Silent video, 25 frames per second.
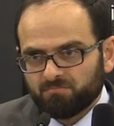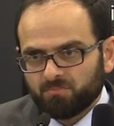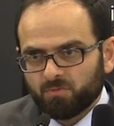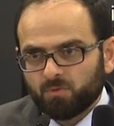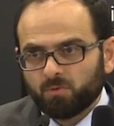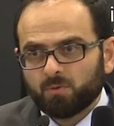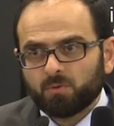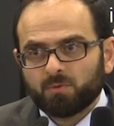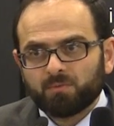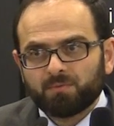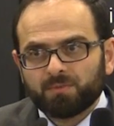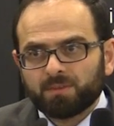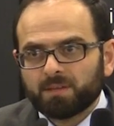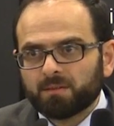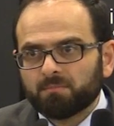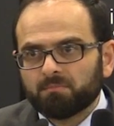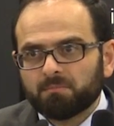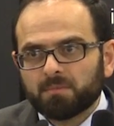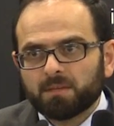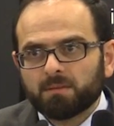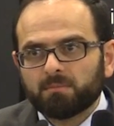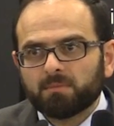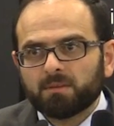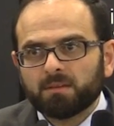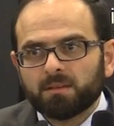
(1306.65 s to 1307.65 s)
All of them
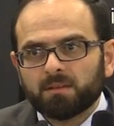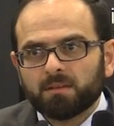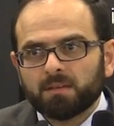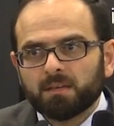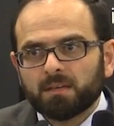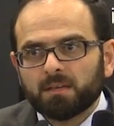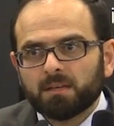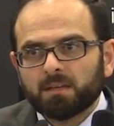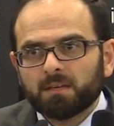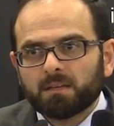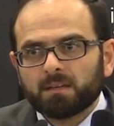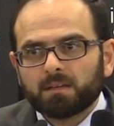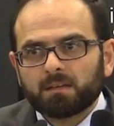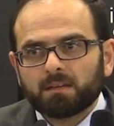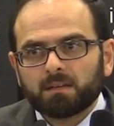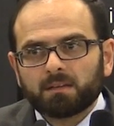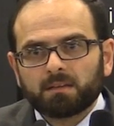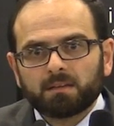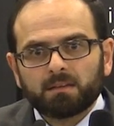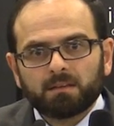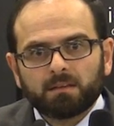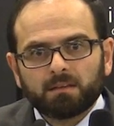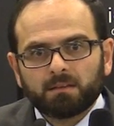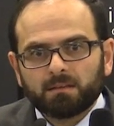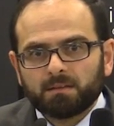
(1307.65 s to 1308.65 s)
maybe
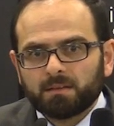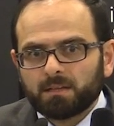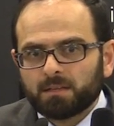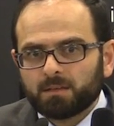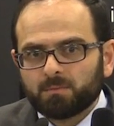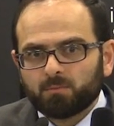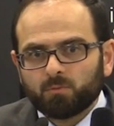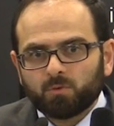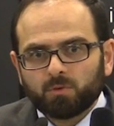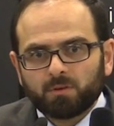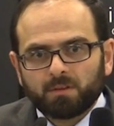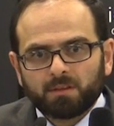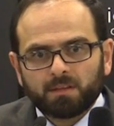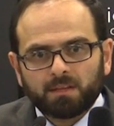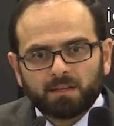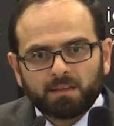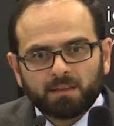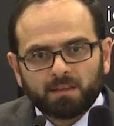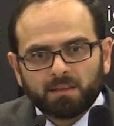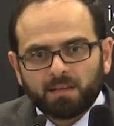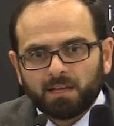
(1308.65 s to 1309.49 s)
not not more than